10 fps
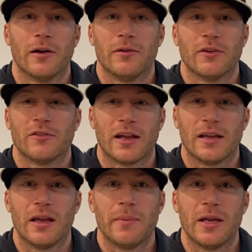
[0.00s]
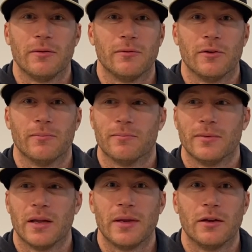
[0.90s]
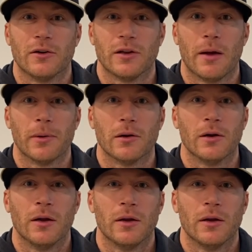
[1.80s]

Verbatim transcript: He was just like, "Give me, give me your number."